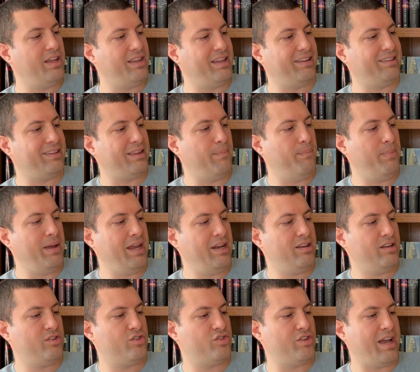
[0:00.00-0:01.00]
That's the
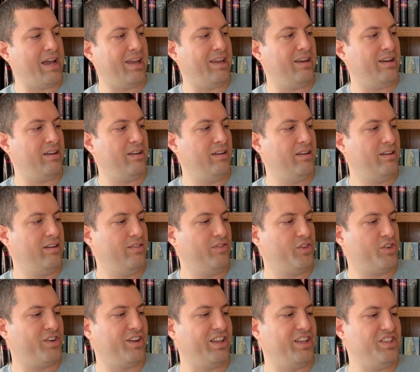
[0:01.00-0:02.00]
Pit Dragon
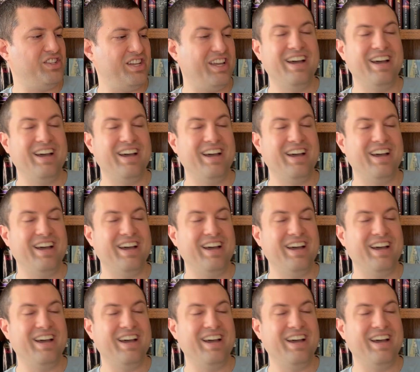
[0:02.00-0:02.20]
trilogy.